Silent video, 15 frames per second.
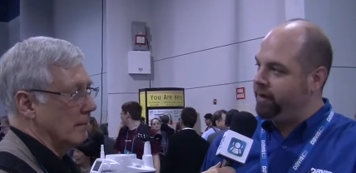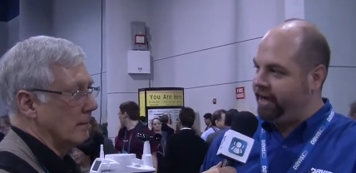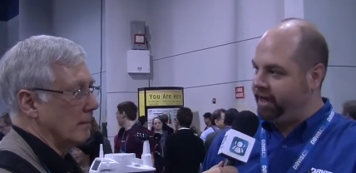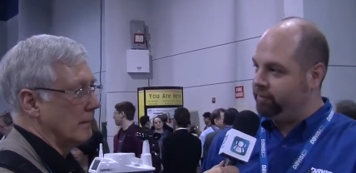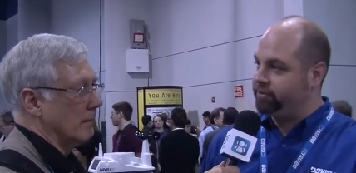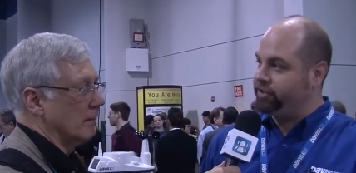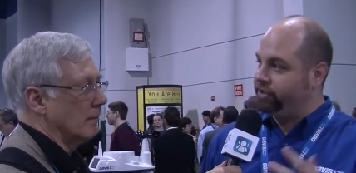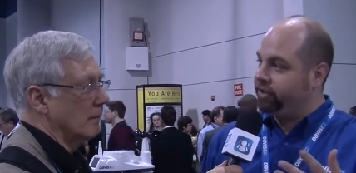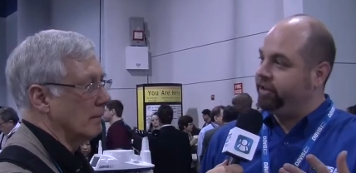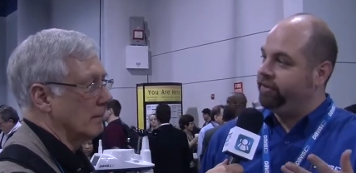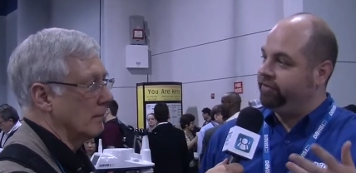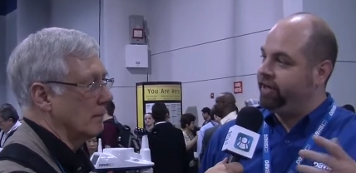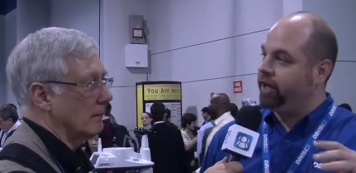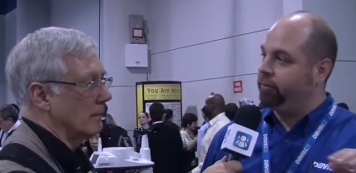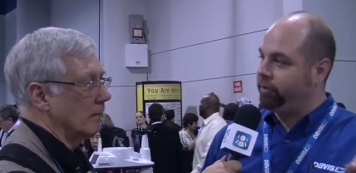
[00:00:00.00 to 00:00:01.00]
Speaker 1: at them, so
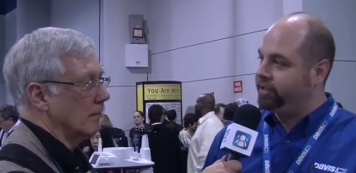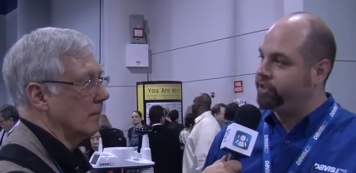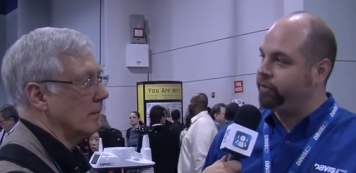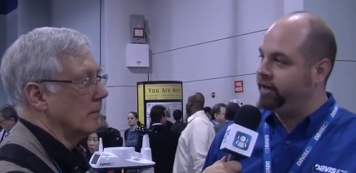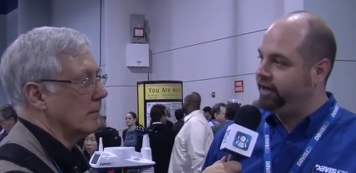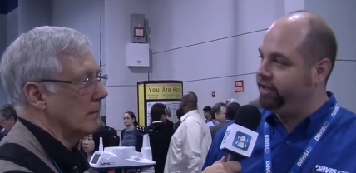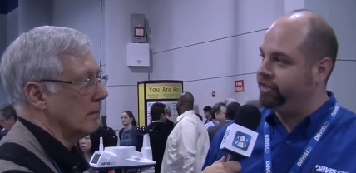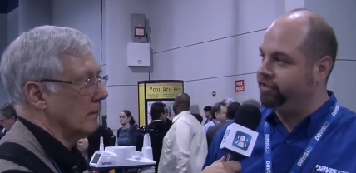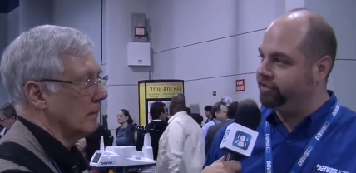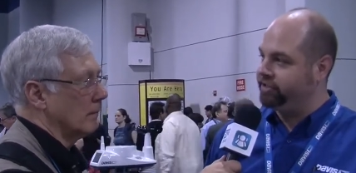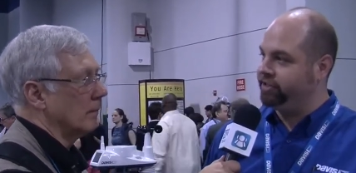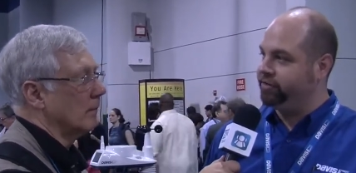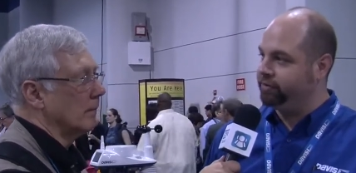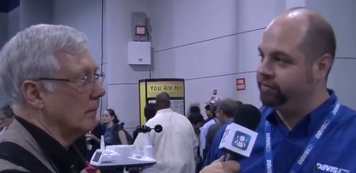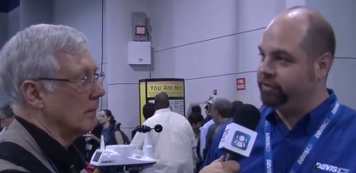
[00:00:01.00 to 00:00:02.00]
it'll even help retrain you
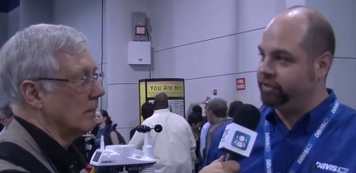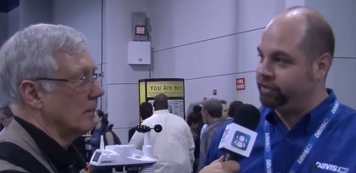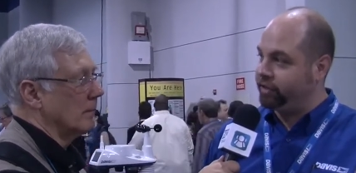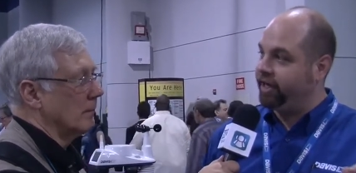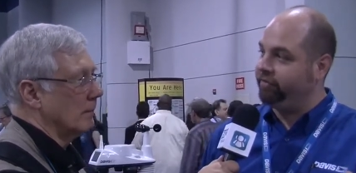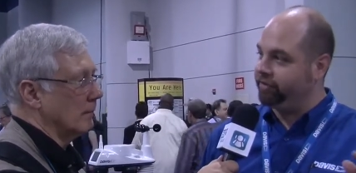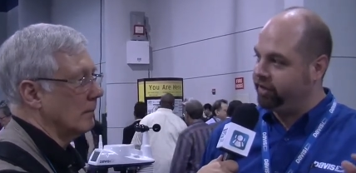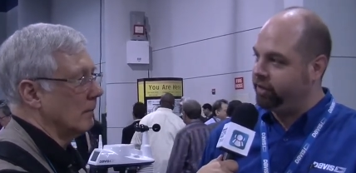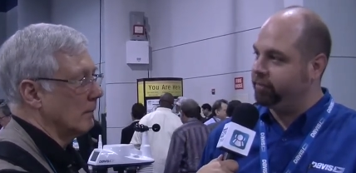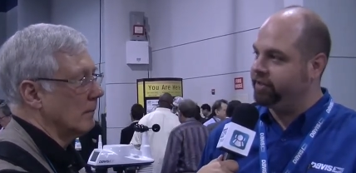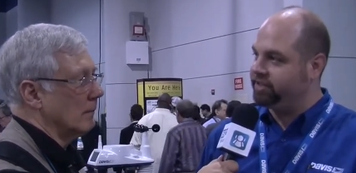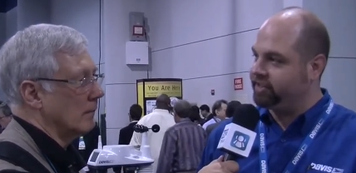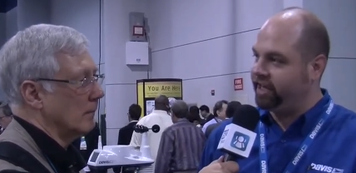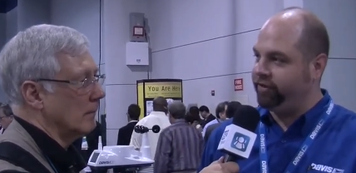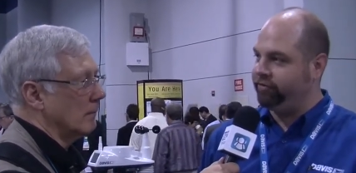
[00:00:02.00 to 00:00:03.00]
to drive a little
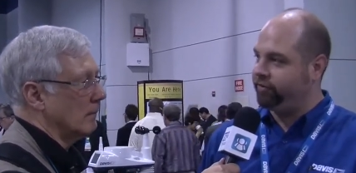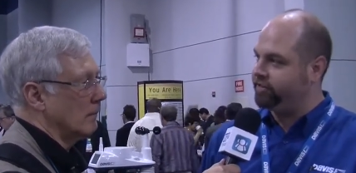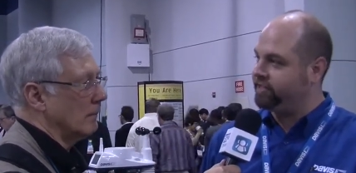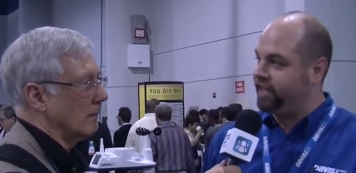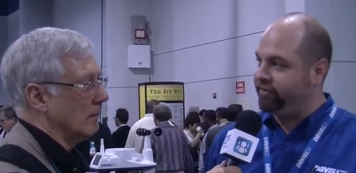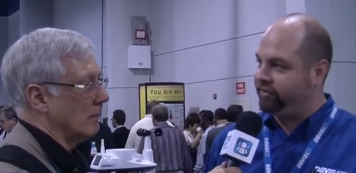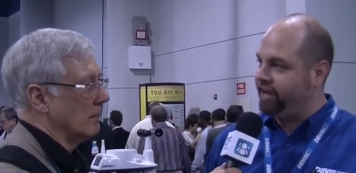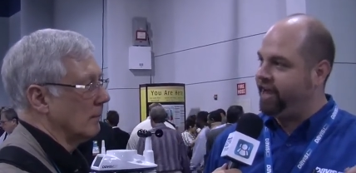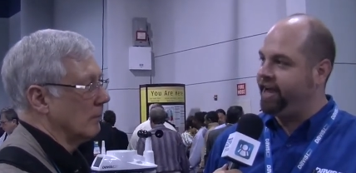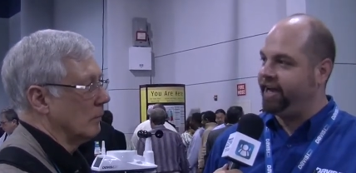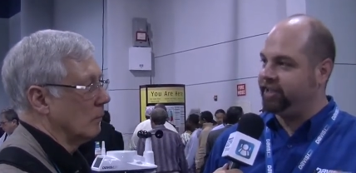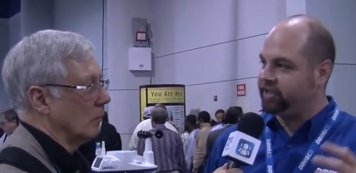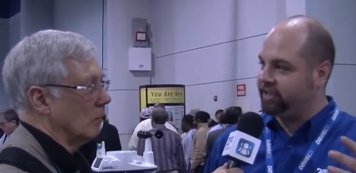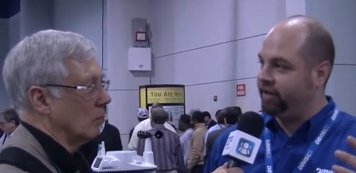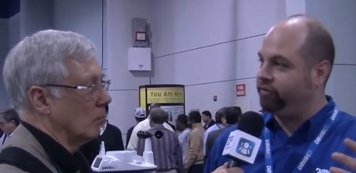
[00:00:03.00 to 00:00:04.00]
bit safer, save
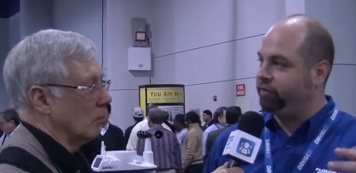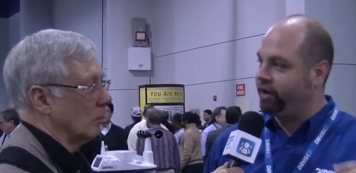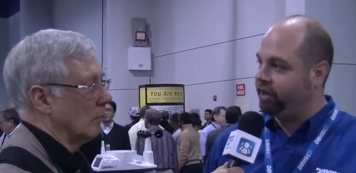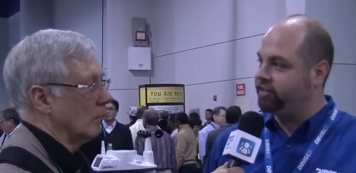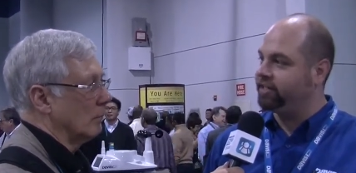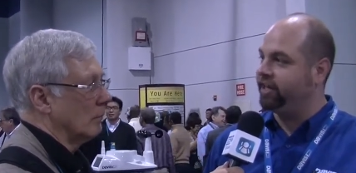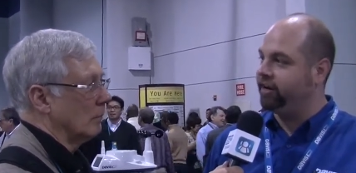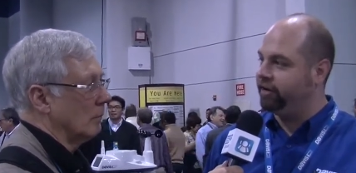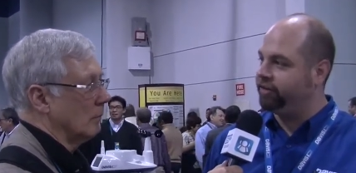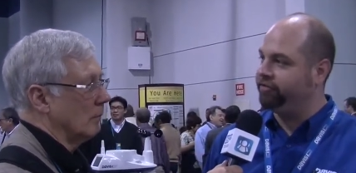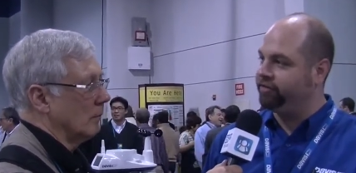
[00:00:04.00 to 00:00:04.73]
gas, save wear and tear on the